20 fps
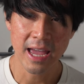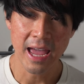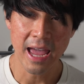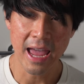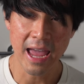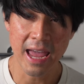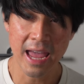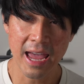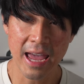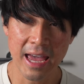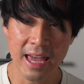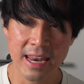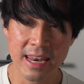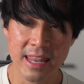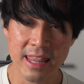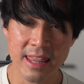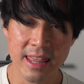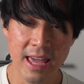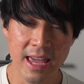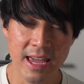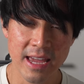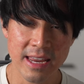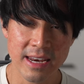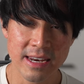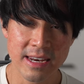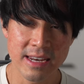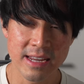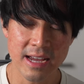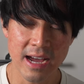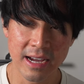and
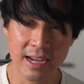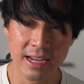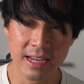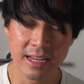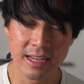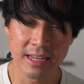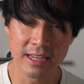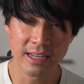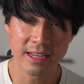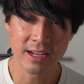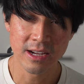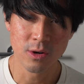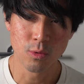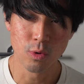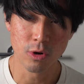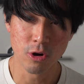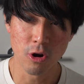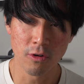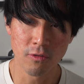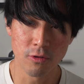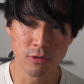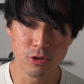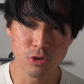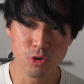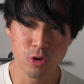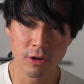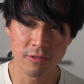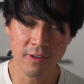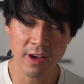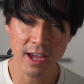then I will go through
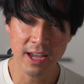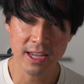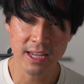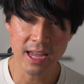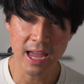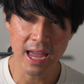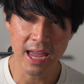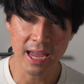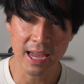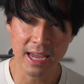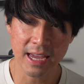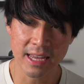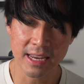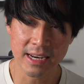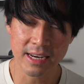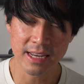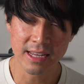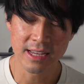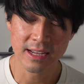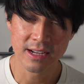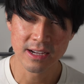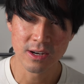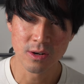2FA and